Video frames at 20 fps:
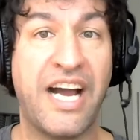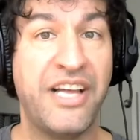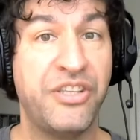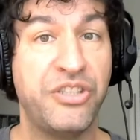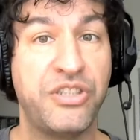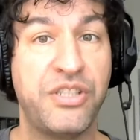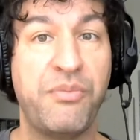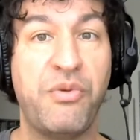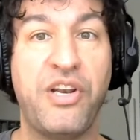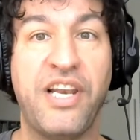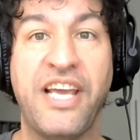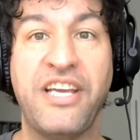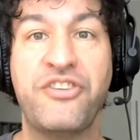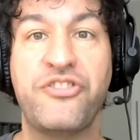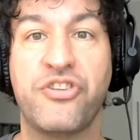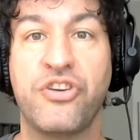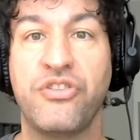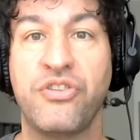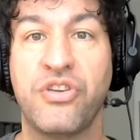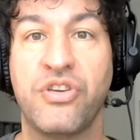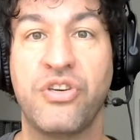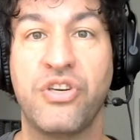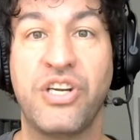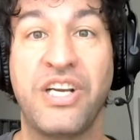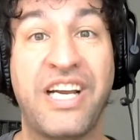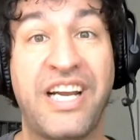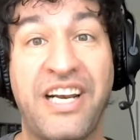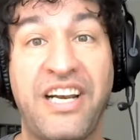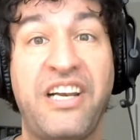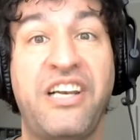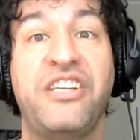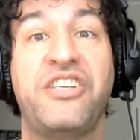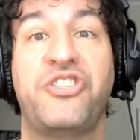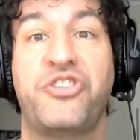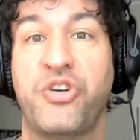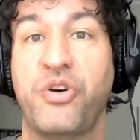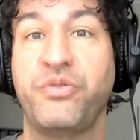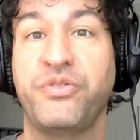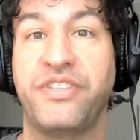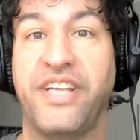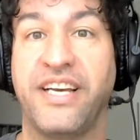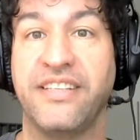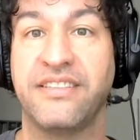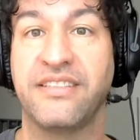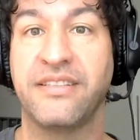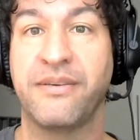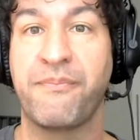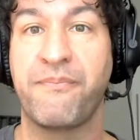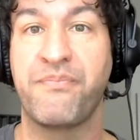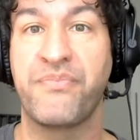and the simulation clearly shows that